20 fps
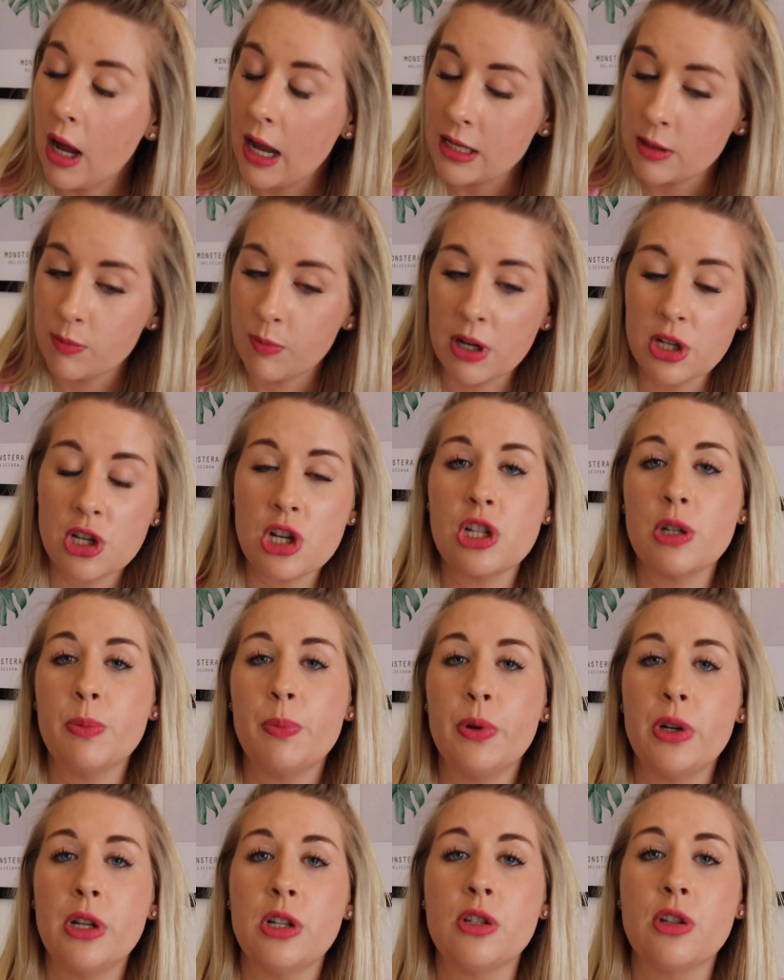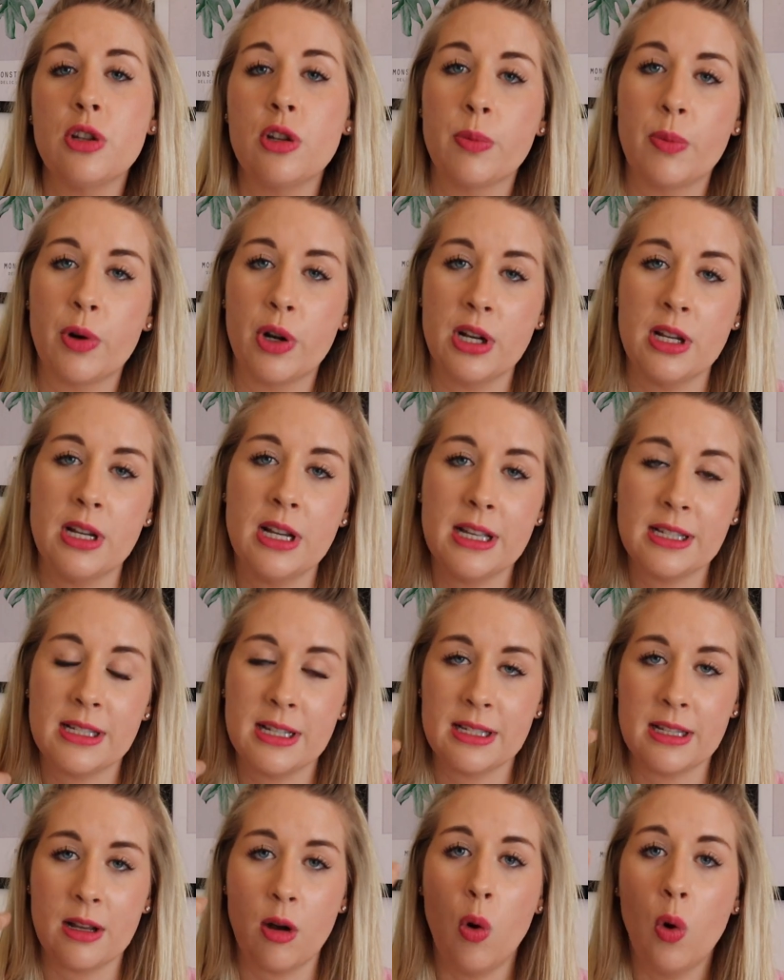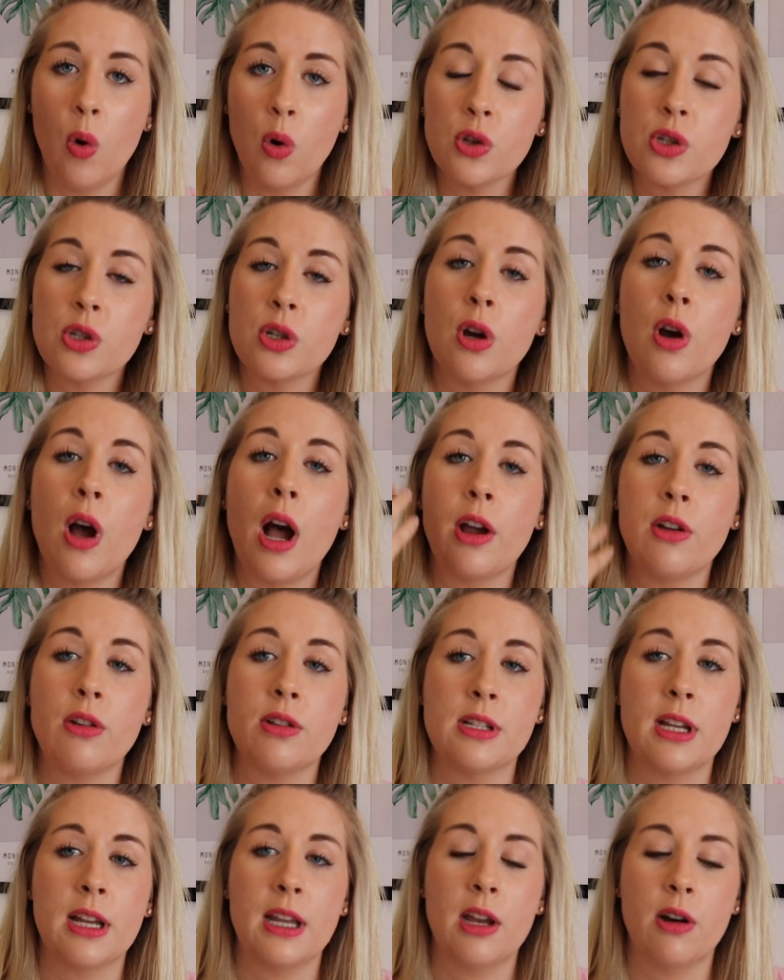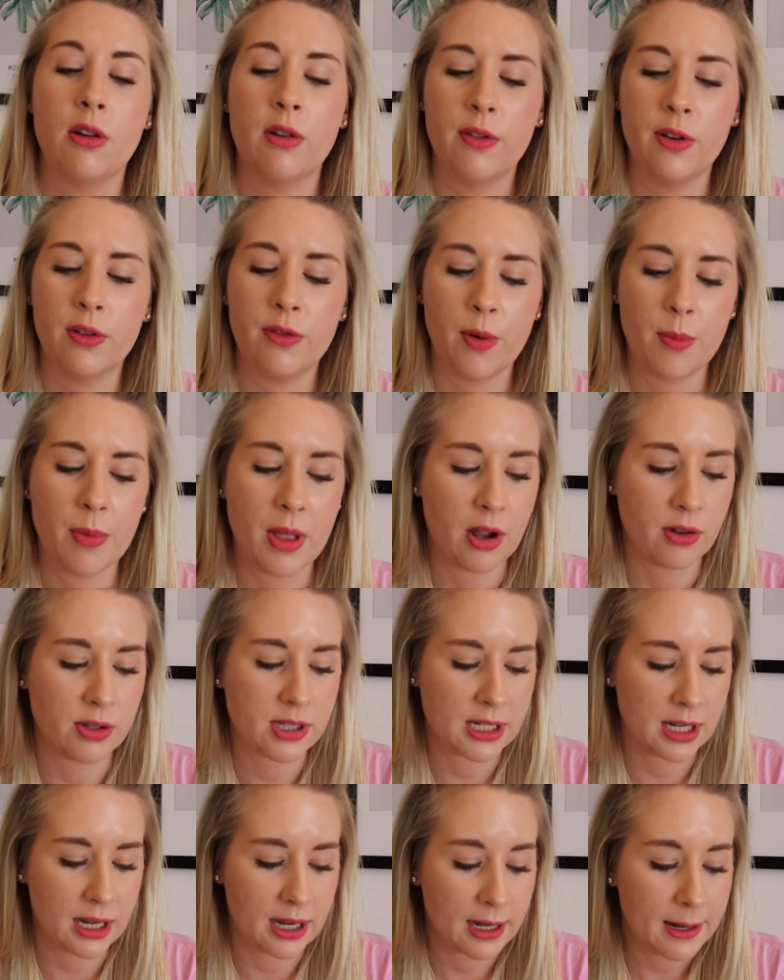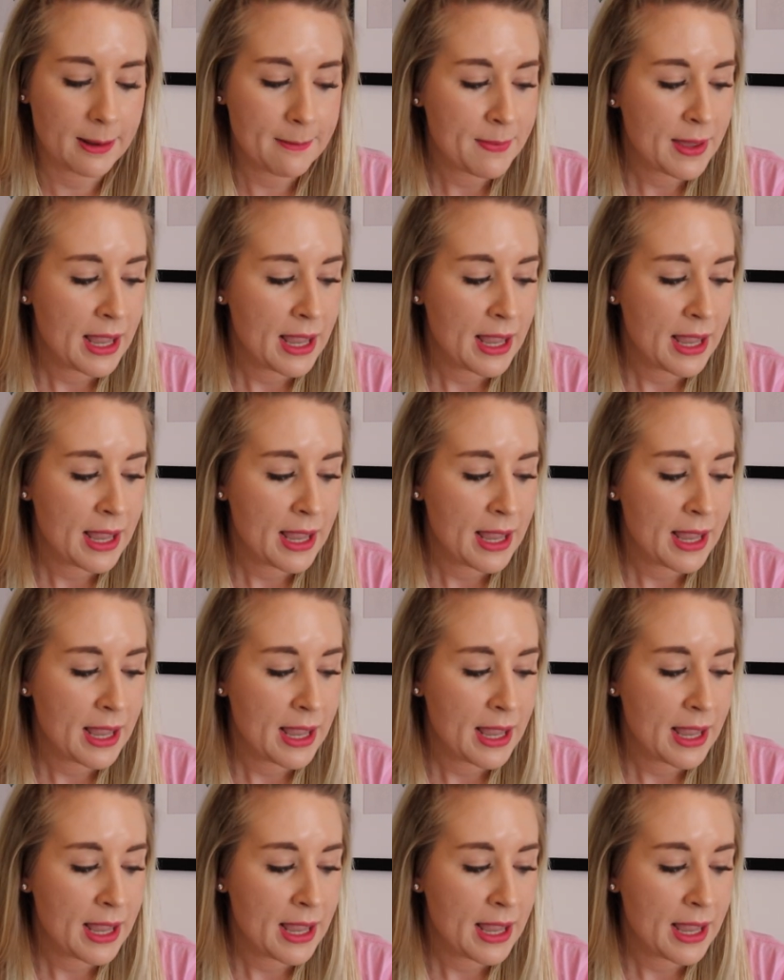as much as you put into your body, it is also how you take care of it from the outside.